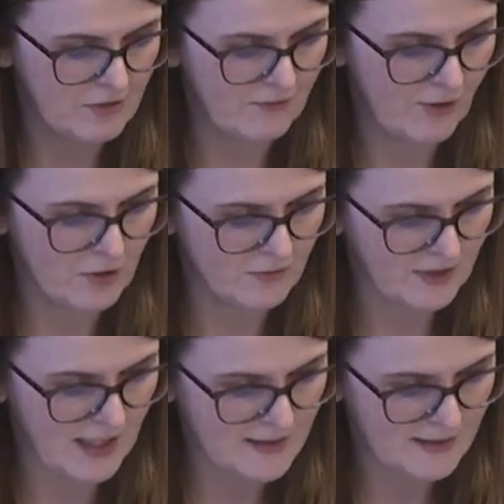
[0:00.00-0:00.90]
devolved
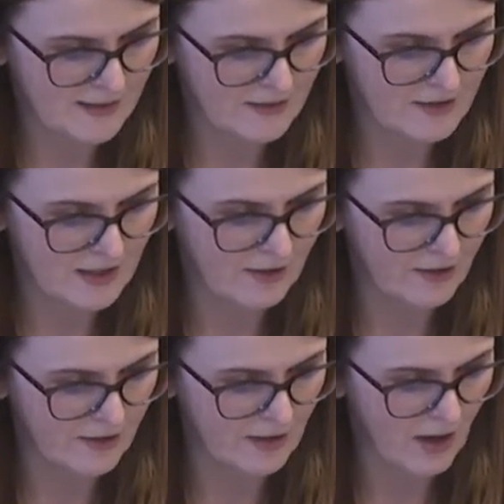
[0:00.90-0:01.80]
legislators,
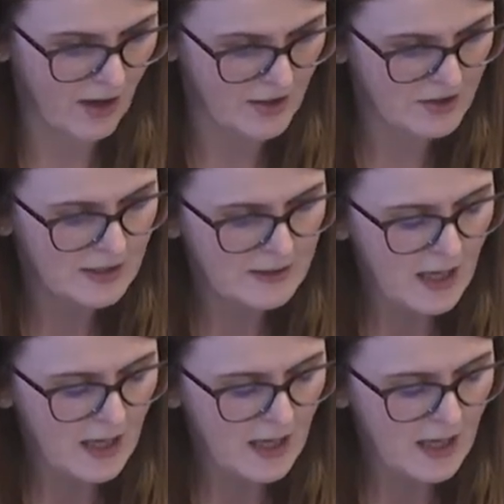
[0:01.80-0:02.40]
including ours.